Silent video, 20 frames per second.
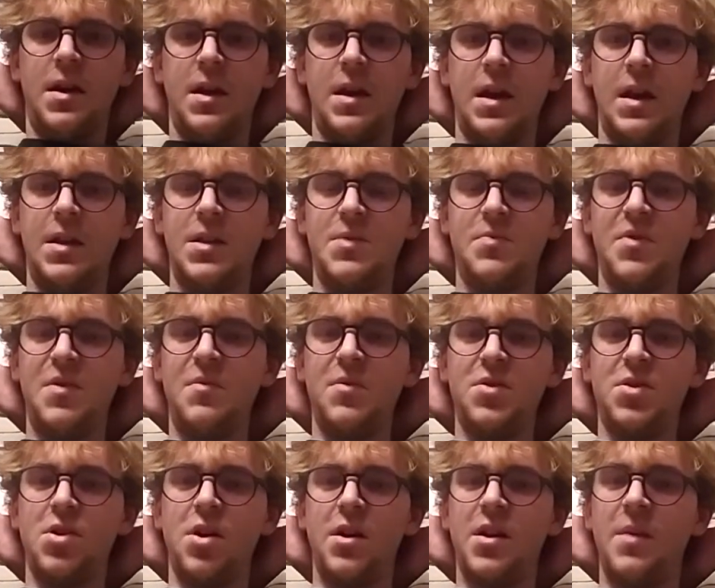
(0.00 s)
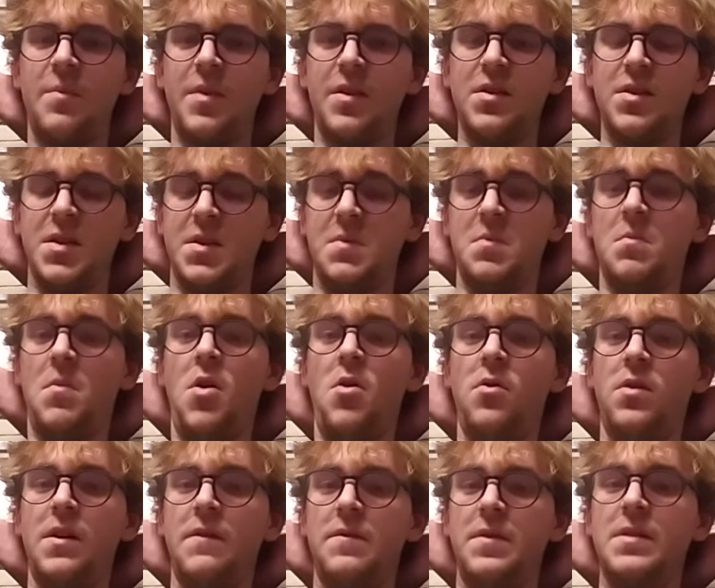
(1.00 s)
it's pretty much gone up in
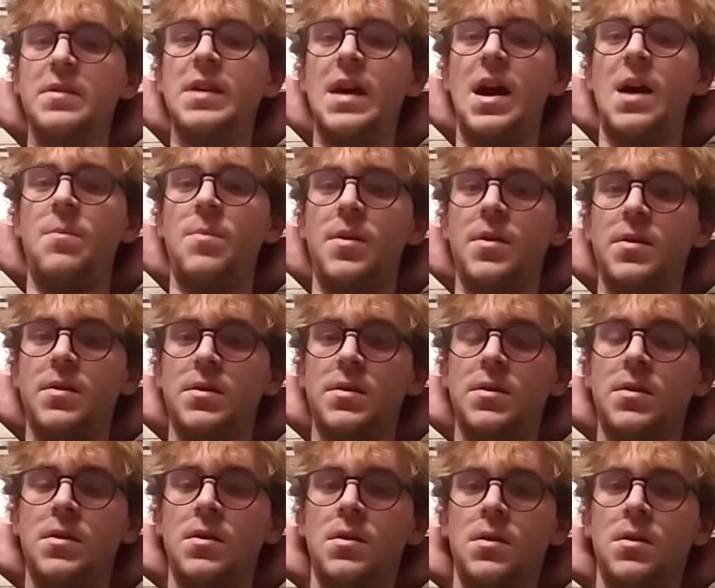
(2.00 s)
smoke if this happens.